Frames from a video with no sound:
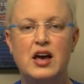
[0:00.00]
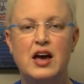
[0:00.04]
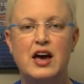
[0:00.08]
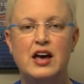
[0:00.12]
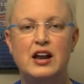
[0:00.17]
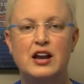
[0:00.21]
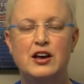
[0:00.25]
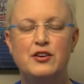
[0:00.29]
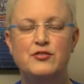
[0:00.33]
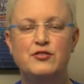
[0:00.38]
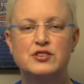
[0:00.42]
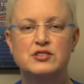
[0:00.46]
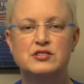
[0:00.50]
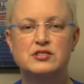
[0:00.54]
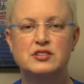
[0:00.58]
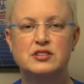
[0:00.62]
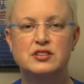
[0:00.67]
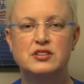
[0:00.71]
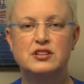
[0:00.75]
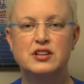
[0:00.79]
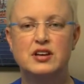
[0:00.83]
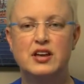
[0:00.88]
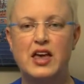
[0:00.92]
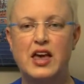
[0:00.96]
and I
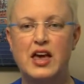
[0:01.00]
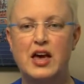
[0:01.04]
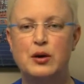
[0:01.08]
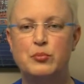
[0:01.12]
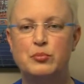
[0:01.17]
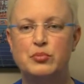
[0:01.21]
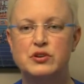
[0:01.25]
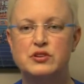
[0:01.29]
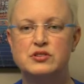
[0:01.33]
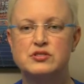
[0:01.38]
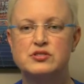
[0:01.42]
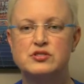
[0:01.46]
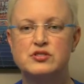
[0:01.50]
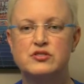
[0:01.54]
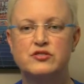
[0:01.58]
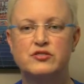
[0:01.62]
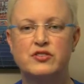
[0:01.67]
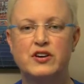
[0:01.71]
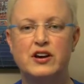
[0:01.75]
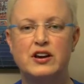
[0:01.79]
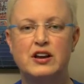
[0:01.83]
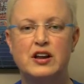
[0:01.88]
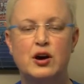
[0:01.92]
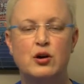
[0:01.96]
visited the campus to
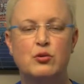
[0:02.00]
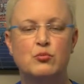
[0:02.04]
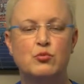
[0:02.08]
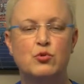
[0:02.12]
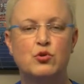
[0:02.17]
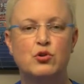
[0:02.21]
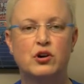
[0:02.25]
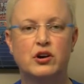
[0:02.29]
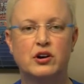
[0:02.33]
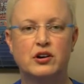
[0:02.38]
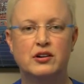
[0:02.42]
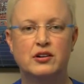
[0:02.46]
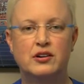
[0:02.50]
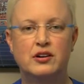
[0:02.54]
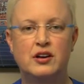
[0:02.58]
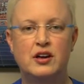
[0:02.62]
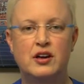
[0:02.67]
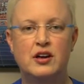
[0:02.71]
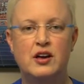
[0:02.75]
find out more.